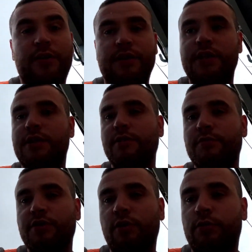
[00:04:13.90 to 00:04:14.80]
out of the system.
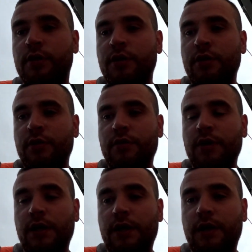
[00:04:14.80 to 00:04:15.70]
So
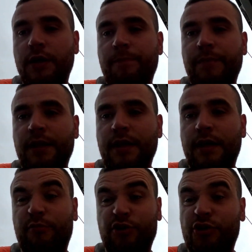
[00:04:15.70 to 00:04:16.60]

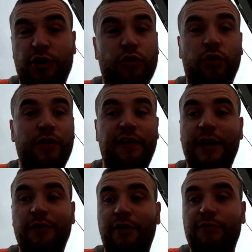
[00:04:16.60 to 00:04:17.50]
I'm just going to cut the
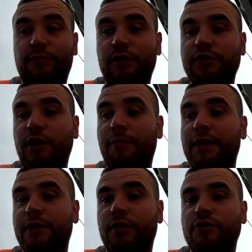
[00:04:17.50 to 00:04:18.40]
valve off and put a stop
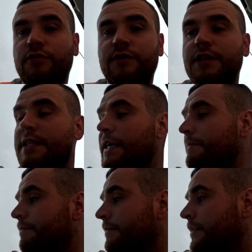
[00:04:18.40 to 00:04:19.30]
end on just for the time.
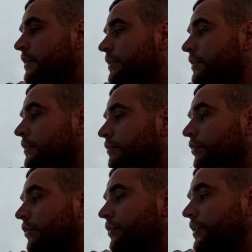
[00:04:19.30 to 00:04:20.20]

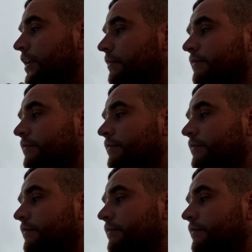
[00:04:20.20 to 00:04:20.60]
But yeah.